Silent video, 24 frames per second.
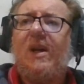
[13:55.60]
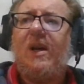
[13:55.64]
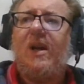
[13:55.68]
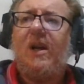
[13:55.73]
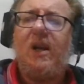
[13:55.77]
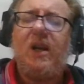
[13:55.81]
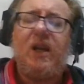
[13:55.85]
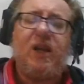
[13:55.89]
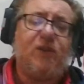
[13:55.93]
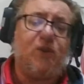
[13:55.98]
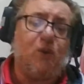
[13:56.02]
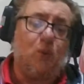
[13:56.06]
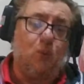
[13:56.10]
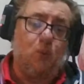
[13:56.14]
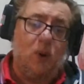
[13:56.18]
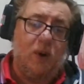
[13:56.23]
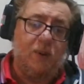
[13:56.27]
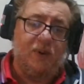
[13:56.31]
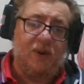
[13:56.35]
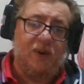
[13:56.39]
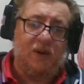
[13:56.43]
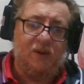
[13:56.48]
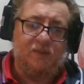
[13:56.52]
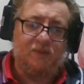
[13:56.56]
Lethal
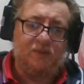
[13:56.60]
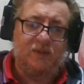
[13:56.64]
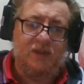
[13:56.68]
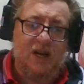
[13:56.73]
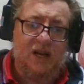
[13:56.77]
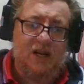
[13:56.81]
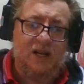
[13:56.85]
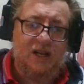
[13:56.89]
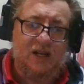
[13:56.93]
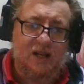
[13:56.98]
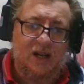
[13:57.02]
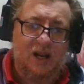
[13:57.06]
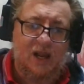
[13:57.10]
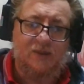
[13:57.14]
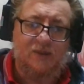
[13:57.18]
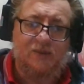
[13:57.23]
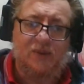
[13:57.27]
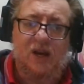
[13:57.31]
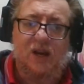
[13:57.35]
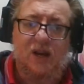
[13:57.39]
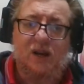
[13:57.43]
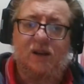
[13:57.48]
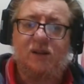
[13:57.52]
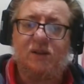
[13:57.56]
Weapon, Danny
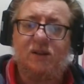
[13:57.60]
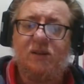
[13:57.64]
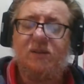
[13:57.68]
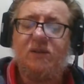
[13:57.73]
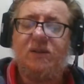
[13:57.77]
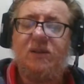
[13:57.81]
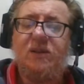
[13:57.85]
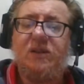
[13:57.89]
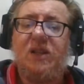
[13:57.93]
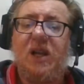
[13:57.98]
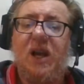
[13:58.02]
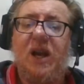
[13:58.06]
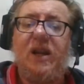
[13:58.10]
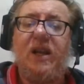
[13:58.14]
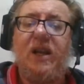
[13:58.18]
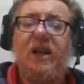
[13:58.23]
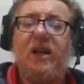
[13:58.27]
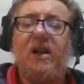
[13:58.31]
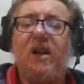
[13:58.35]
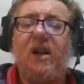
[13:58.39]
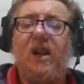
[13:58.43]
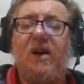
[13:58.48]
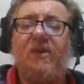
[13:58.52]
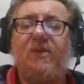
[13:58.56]
Glover
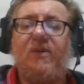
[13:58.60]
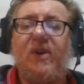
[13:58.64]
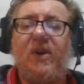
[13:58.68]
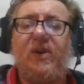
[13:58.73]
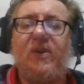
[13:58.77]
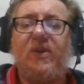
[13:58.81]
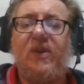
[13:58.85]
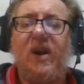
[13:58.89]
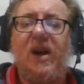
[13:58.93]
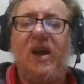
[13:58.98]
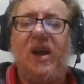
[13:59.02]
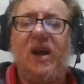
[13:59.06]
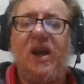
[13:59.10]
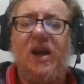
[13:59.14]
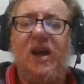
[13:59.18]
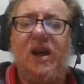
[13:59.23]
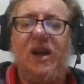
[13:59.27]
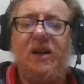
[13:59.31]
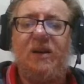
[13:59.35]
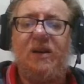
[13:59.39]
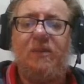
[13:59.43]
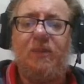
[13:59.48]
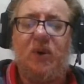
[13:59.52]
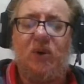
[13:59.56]

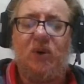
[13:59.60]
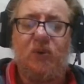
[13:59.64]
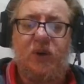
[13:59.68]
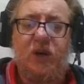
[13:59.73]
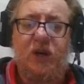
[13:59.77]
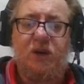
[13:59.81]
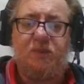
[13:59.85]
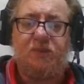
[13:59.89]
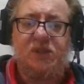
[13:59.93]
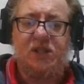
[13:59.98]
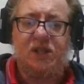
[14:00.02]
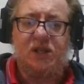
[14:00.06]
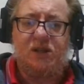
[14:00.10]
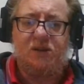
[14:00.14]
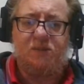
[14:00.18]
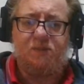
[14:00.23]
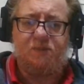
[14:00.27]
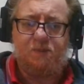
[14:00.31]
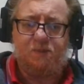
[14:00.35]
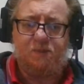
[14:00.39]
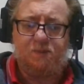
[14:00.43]
and Mel Gibson.